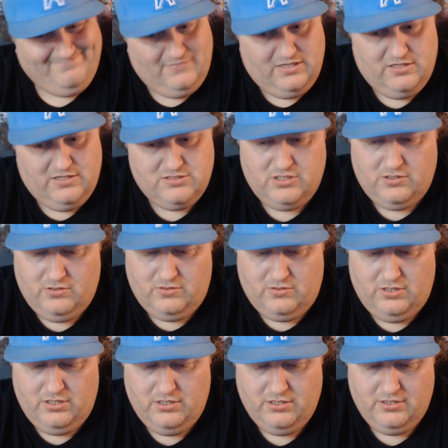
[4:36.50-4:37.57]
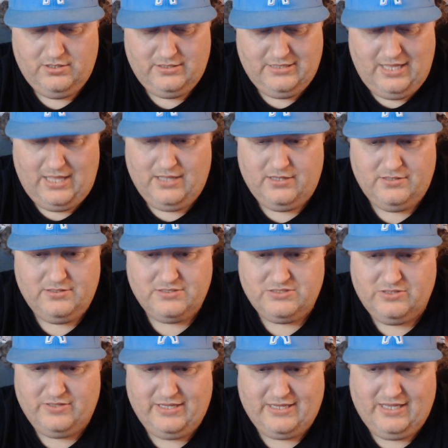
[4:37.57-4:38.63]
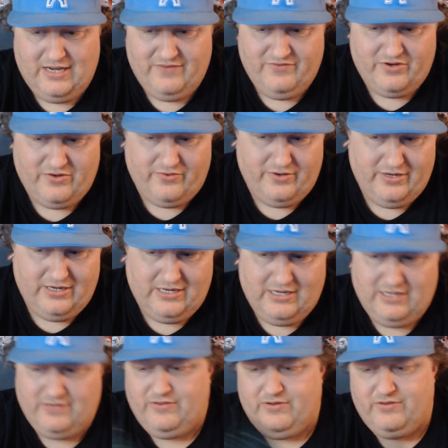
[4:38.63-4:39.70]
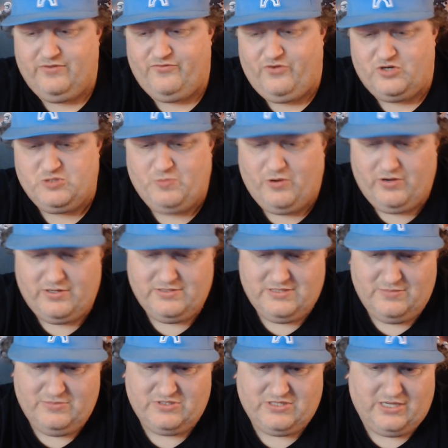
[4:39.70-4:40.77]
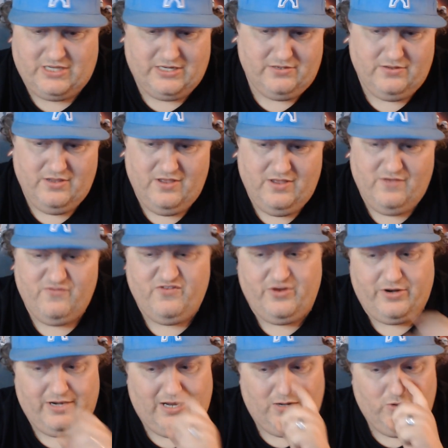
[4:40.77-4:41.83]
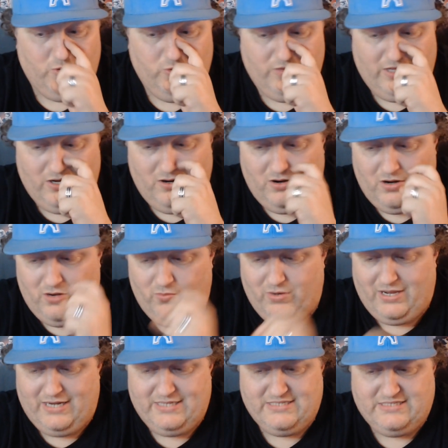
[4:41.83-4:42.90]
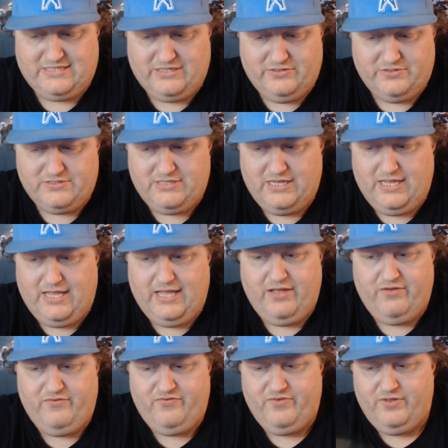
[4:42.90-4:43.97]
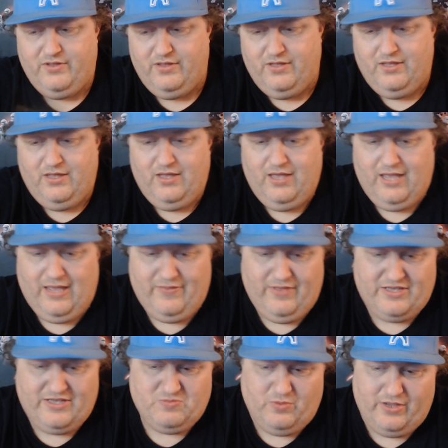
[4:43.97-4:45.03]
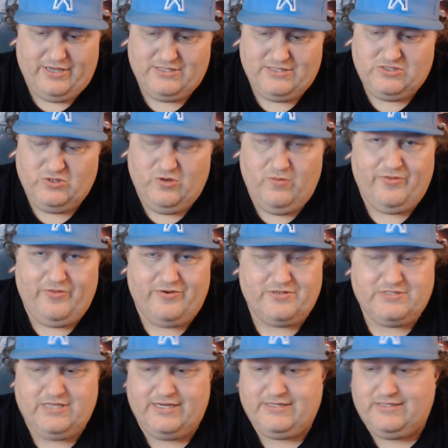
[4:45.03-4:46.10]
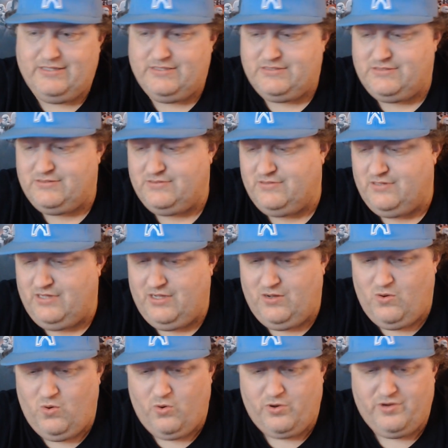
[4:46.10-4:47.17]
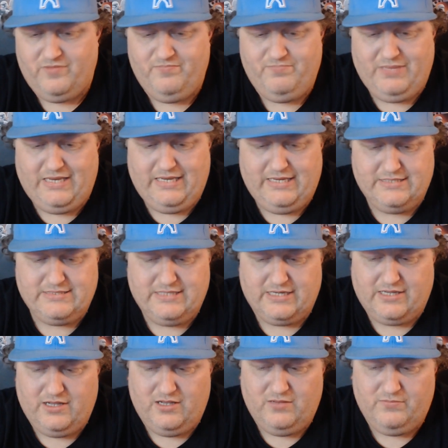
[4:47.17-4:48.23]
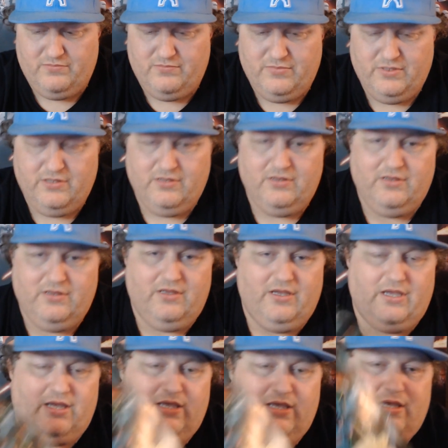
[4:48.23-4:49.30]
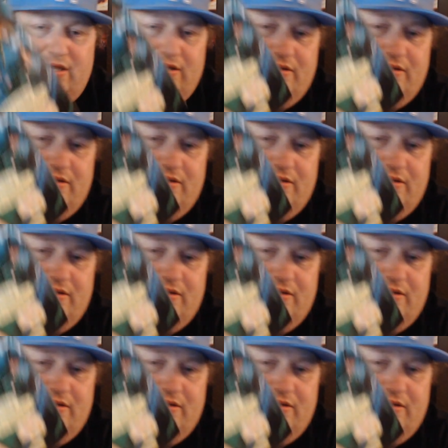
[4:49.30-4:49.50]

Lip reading: So yeah, so they kind of agree, and then the first part is them just kind of figuring out who they are and what kind of skills they have. And they explain to him that there's like this horde of bees that come, and